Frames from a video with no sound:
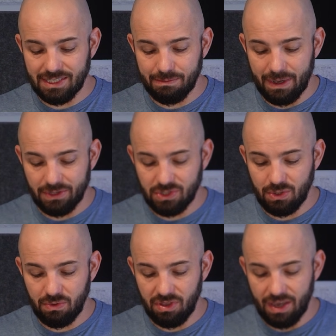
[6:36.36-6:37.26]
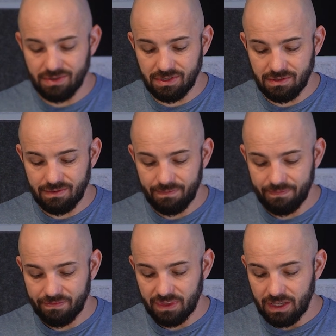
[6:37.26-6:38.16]
is about 2,000.
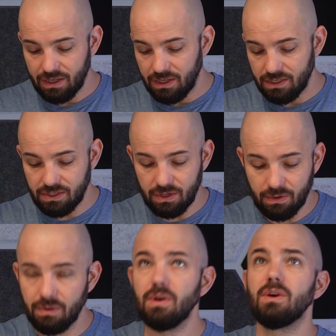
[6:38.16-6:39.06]
So